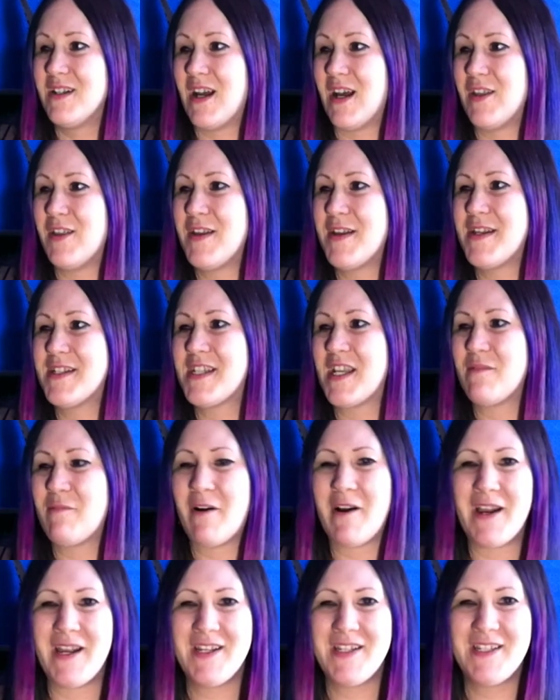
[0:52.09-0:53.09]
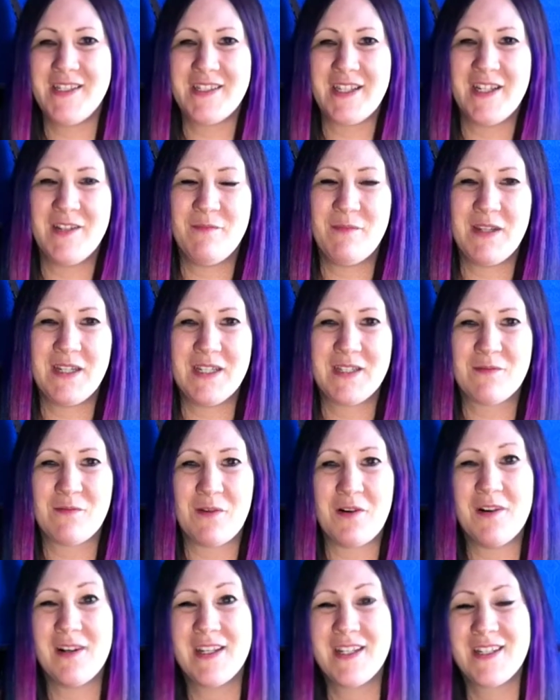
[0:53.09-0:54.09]
I think he said about 80 centimetres
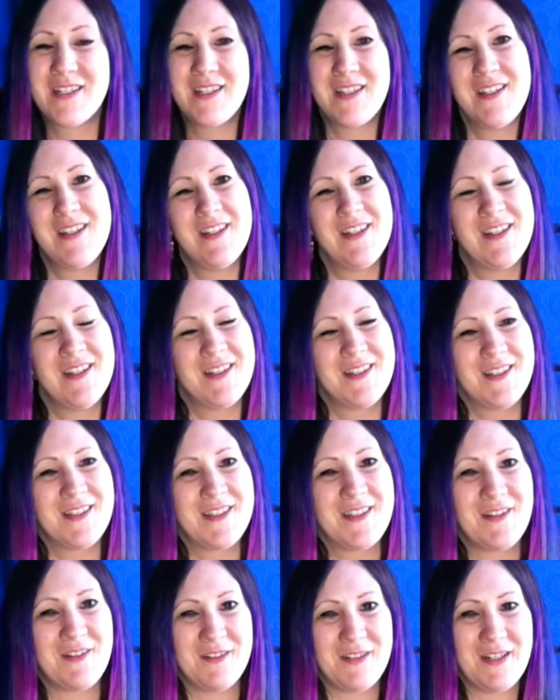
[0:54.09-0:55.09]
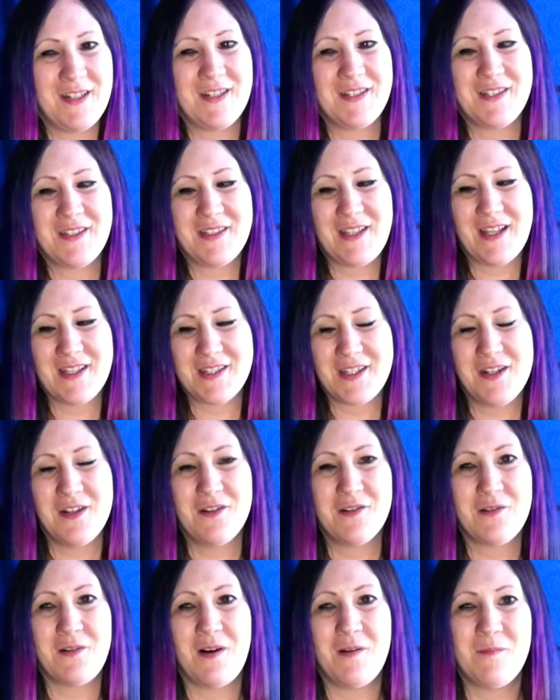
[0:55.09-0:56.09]
wide. So yeah, that's going to
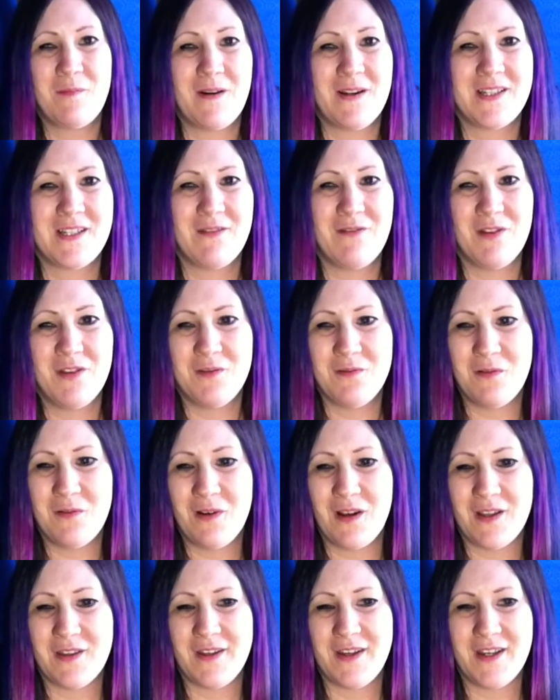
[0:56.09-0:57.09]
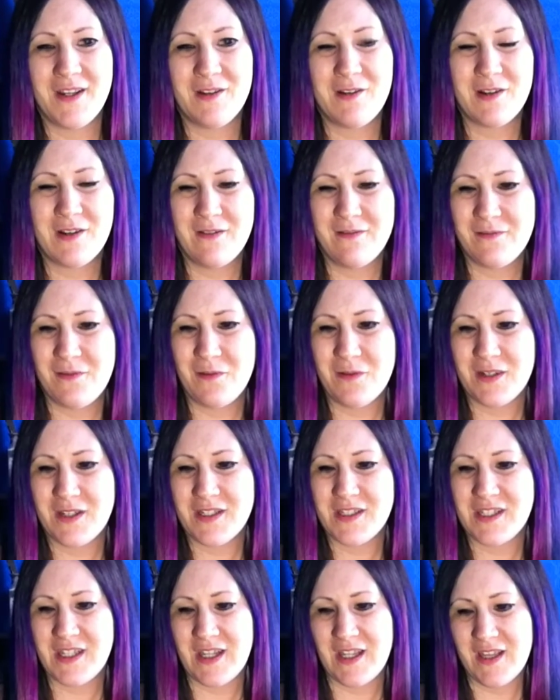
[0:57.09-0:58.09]
look quite impressive on the wall, I think. Looking forward to
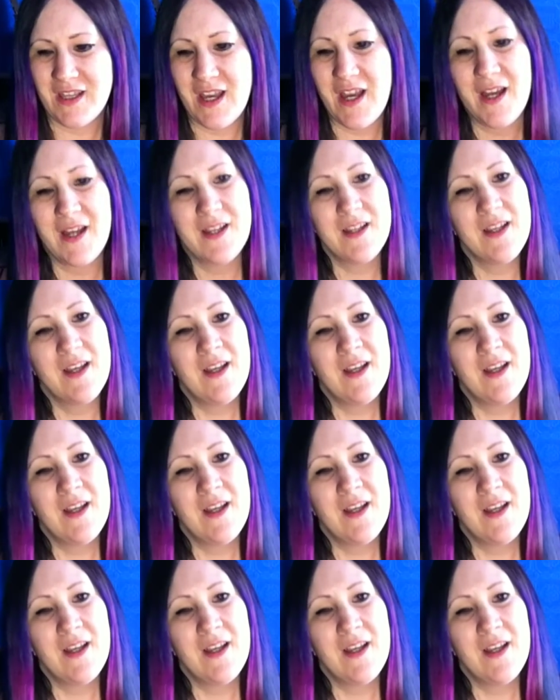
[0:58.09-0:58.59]
seeing that.